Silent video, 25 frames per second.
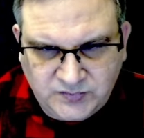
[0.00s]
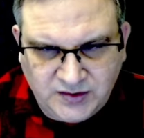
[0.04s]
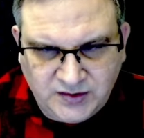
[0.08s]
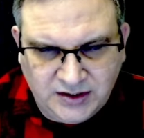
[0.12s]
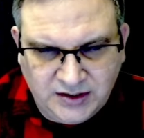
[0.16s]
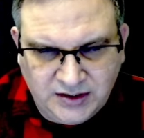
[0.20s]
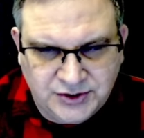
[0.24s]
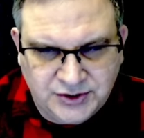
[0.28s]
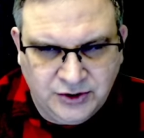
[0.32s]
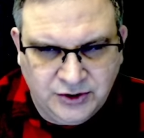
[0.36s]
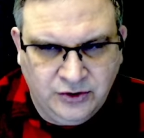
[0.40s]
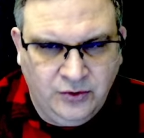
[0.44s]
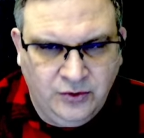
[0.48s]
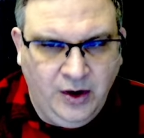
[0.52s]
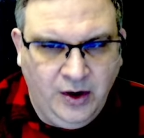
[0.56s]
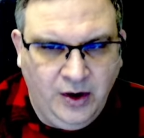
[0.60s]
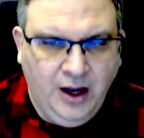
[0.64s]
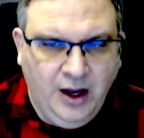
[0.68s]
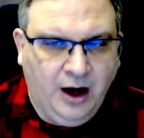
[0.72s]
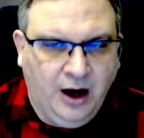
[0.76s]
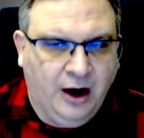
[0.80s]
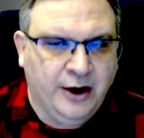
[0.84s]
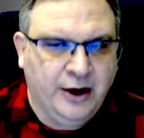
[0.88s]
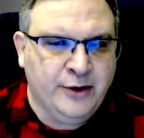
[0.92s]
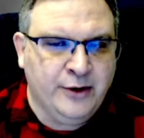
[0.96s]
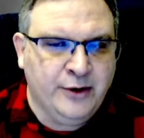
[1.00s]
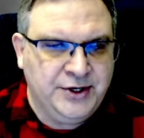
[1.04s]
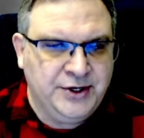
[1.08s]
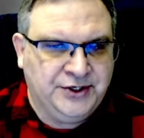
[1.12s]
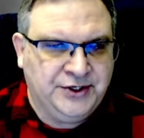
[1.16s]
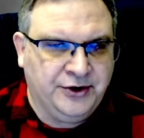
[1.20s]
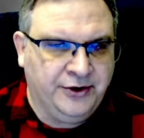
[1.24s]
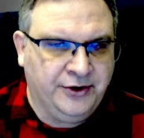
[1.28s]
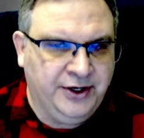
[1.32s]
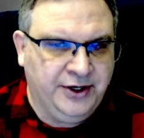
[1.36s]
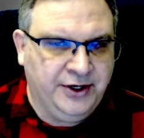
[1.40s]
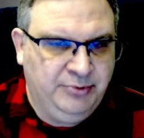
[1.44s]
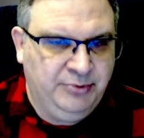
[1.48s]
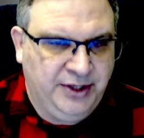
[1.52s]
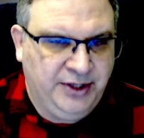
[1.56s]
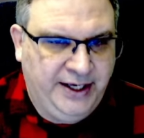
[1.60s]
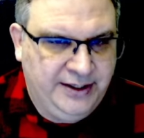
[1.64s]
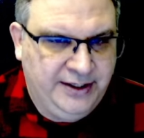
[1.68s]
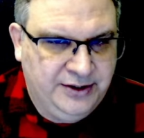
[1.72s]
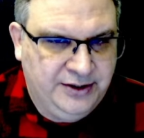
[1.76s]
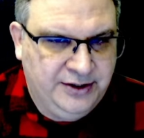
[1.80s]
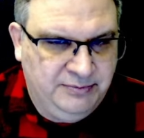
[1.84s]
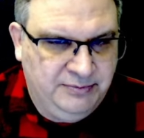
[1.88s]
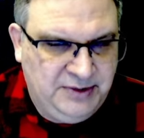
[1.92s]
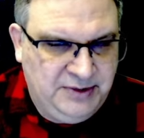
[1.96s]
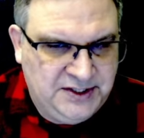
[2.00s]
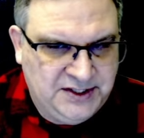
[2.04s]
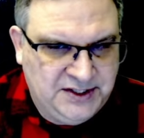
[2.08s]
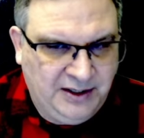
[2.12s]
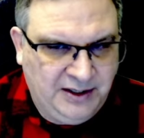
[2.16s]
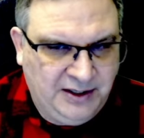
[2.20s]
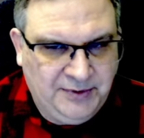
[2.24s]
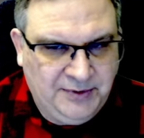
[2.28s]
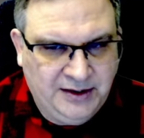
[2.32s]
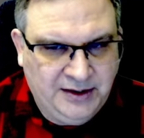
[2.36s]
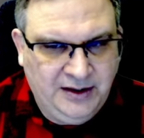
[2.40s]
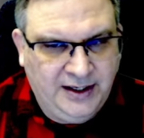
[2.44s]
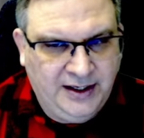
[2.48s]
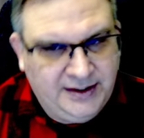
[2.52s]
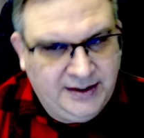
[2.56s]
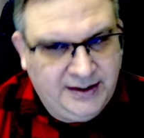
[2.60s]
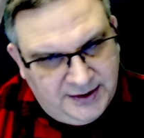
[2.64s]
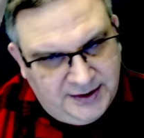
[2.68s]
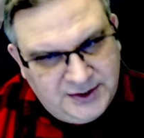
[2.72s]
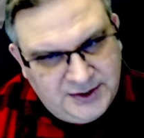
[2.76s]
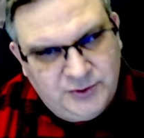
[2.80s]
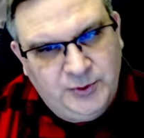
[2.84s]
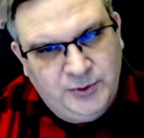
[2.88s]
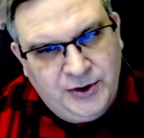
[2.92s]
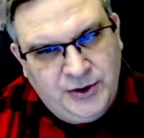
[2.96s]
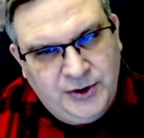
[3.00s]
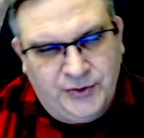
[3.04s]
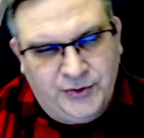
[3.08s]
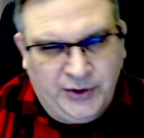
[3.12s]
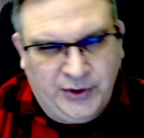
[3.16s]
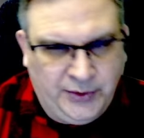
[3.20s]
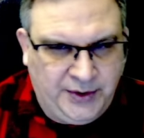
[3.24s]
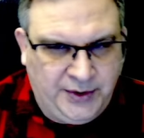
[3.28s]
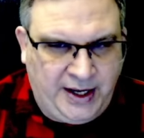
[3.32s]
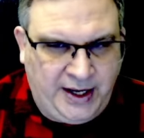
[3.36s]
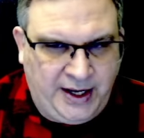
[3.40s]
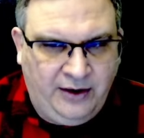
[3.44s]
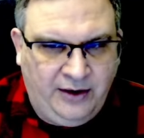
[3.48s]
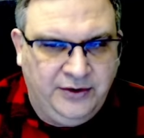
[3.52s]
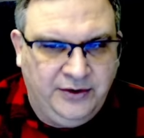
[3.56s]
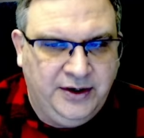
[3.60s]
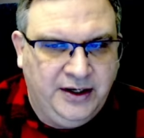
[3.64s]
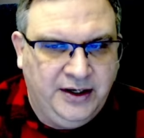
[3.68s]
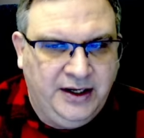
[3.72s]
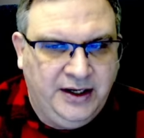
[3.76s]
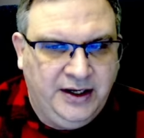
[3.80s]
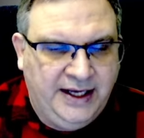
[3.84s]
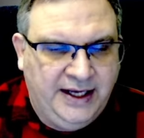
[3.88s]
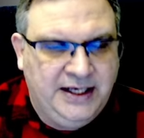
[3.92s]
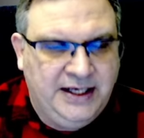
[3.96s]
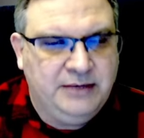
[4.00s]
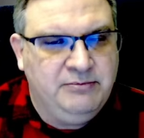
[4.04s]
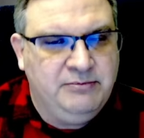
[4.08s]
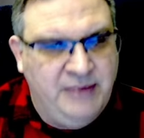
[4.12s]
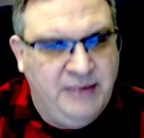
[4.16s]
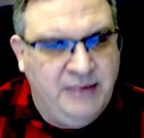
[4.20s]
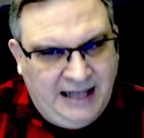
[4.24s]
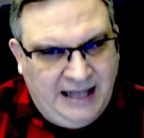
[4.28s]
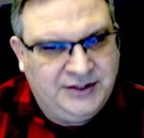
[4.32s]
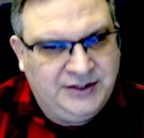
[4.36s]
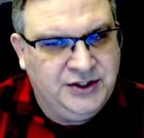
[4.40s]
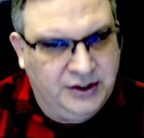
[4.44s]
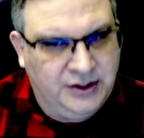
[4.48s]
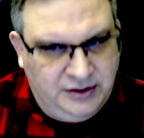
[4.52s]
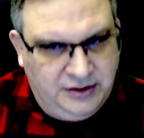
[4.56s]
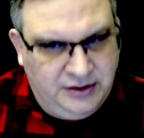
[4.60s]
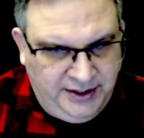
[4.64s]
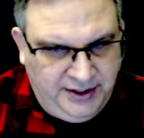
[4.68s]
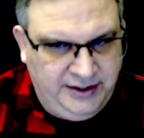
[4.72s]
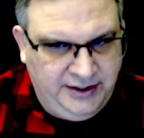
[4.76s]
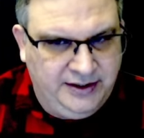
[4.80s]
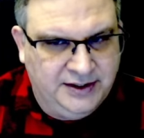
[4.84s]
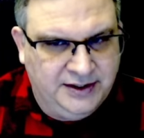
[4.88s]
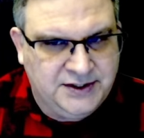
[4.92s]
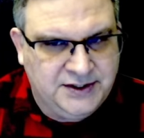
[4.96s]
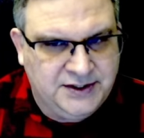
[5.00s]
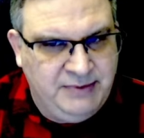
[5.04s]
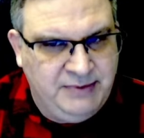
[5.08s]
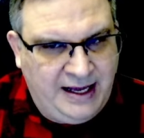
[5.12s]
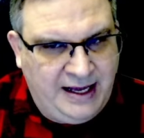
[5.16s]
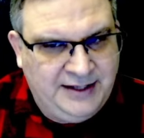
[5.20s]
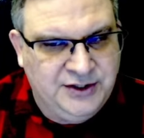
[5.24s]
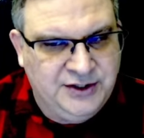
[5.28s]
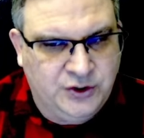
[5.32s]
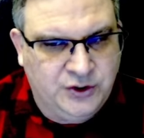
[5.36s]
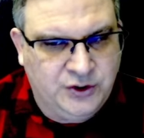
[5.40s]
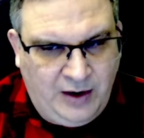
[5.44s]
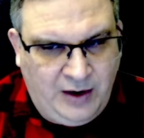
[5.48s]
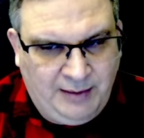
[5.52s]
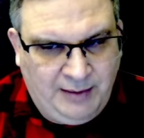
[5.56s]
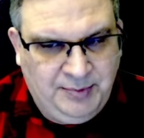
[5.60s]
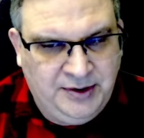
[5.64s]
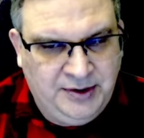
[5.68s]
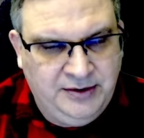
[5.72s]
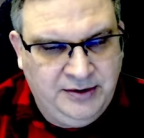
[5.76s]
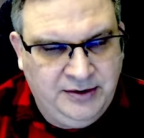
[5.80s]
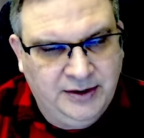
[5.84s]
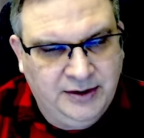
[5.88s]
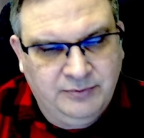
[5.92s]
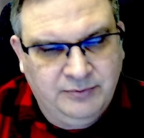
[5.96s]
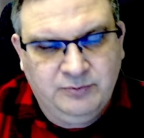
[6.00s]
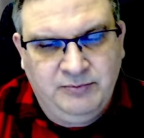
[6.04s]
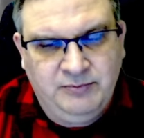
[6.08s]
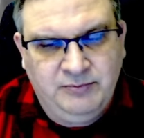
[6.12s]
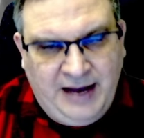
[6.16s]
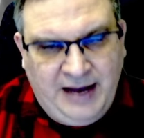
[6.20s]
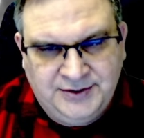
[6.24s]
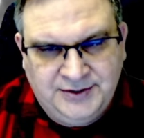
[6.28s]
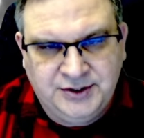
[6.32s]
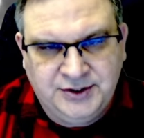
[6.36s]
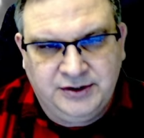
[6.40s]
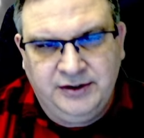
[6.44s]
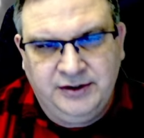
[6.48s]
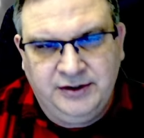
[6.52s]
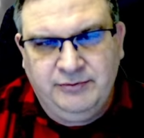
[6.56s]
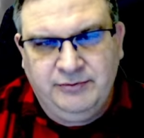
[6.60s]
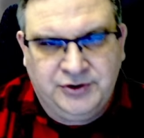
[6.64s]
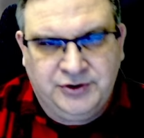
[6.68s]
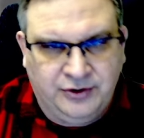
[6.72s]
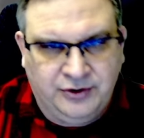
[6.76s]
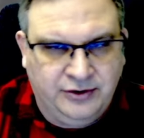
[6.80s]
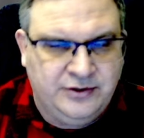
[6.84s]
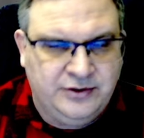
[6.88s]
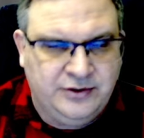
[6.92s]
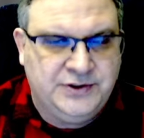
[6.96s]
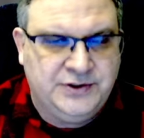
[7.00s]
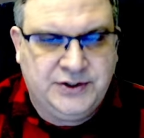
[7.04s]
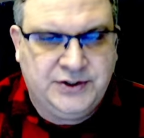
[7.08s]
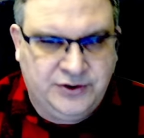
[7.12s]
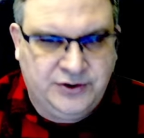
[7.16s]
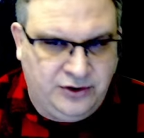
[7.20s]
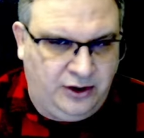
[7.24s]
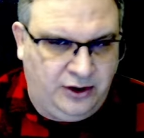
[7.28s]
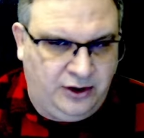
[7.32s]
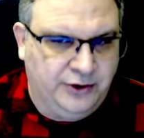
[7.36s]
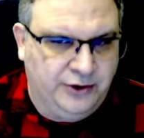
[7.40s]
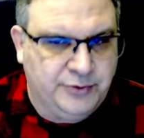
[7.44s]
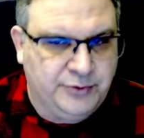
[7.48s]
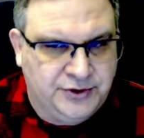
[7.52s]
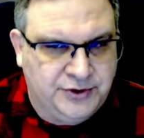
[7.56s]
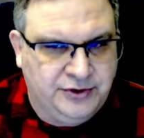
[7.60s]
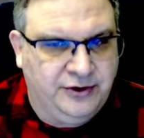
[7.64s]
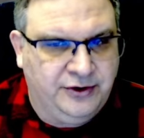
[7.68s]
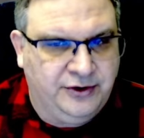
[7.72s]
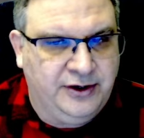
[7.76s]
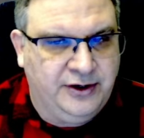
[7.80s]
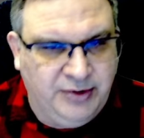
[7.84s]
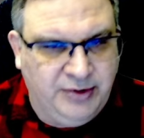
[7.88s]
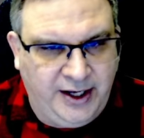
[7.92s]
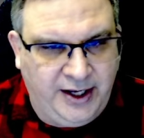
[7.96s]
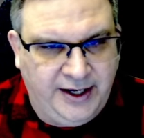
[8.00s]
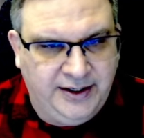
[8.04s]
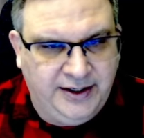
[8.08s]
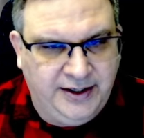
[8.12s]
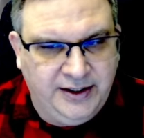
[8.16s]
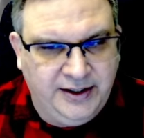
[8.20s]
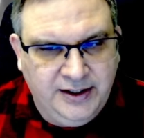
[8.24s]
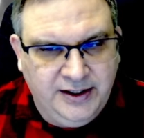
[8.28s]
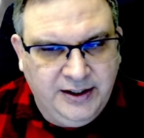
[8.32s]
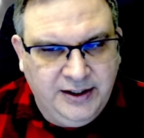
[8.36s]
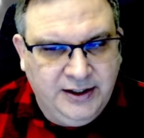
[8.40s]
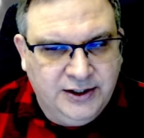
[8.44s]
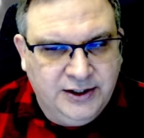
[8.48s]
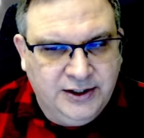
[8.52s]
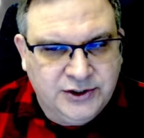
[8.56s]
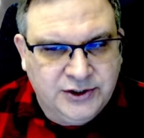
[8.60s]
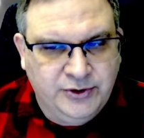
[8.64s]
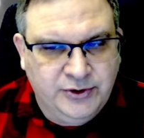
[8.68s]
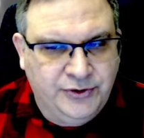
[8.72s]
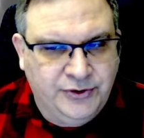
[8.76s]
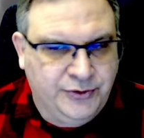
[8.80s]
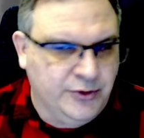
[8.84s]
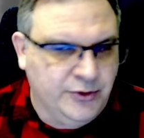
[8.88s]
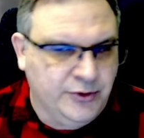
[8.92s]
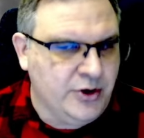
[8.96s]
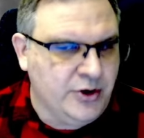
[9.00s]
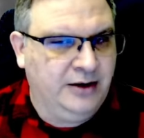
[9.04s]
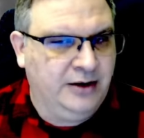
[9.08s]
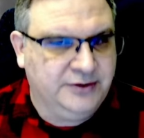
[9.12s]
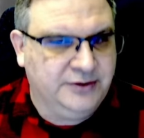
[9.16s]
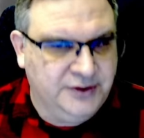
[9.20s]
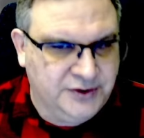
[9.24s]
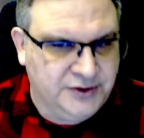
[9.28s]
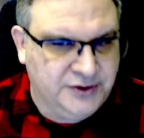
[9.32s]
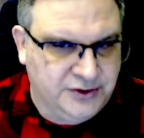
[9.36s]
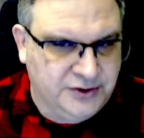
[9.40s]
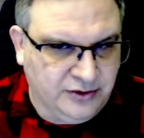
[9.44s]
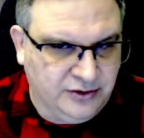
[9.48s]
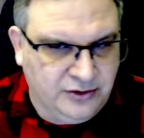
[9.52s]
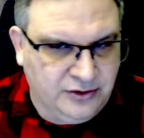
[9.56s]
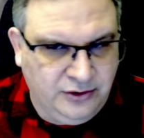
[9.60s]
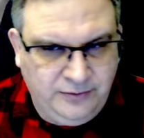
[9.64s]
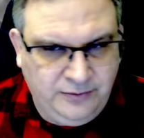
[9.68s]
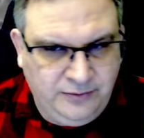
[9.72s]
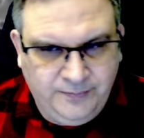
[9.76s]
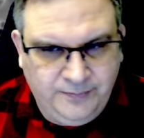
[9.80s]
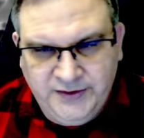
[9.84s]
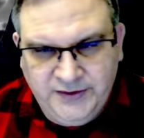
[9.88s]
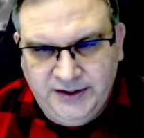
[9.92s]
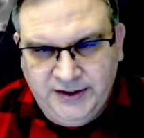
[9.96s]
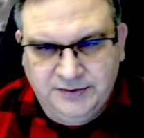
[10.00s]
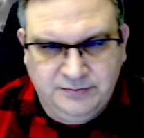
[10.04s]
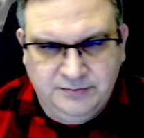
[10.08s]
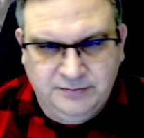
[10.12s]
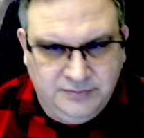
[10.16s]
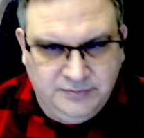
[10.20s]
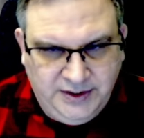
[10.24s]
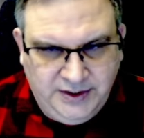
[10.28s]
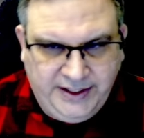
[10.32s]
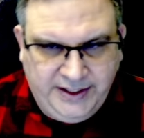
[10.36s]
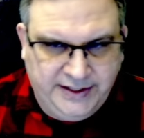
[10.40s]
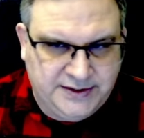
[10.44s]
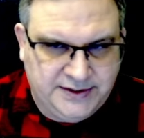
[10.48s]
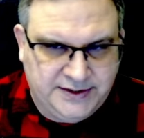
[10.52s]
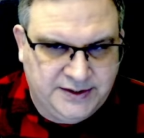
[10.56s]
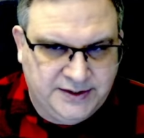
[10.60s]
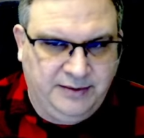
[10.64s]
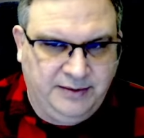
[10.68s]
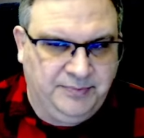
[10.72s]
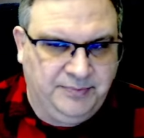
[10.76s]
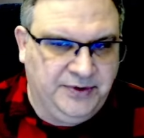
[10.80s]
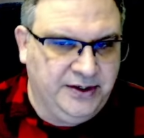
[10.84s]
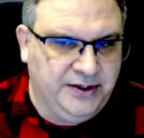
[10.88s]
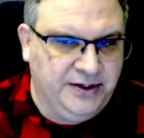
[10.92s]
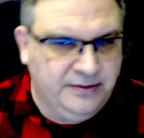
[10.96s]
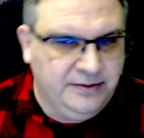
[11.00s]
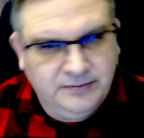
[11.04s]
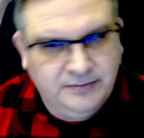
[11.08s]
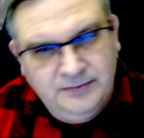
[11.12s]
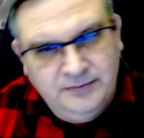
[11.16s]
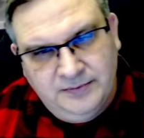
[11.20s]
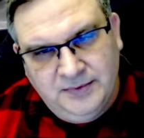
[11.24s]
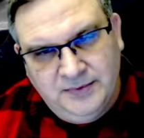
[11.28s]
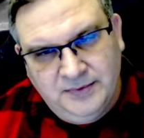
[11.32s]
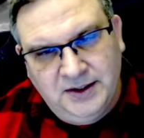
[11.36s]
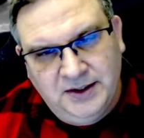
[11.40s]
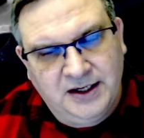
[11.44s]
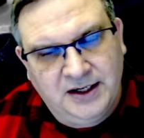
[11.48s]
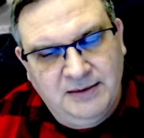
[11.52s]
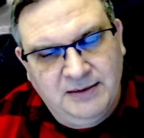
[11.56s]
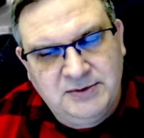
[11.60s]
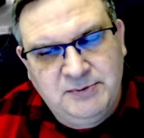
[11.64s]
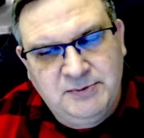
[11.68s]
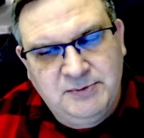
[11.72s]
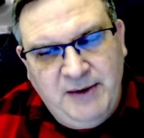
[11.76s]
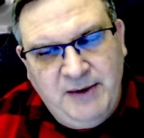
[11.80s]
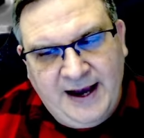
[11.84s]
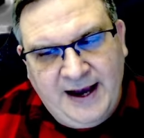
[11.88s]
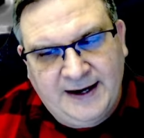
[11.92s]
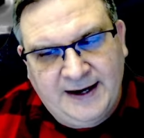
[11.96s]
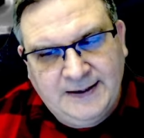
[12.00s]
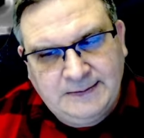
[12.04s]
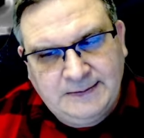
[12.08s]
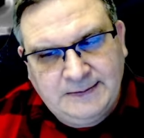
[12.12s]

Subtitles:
So our returning blade could be something like this. We throw it out, and it's a magic weapon. It magically returns. It's called a returning blade. So we throw out this circle, it hits something, and it comes back.